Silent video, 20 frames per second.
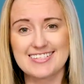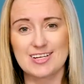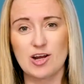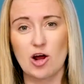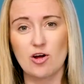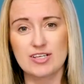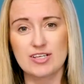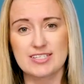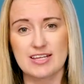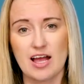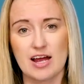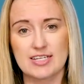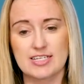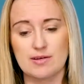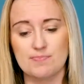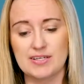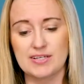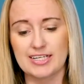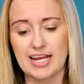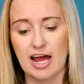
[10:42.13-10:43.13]
He's not
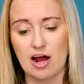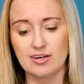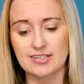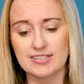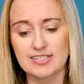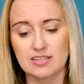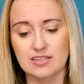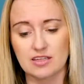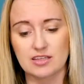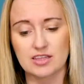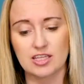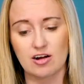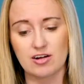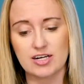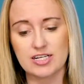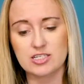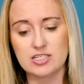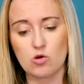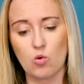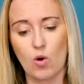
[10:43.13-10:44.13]
dipping down into the
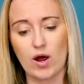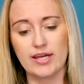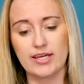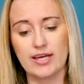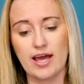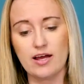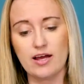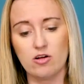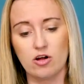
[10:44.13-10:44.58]
30s quite yet,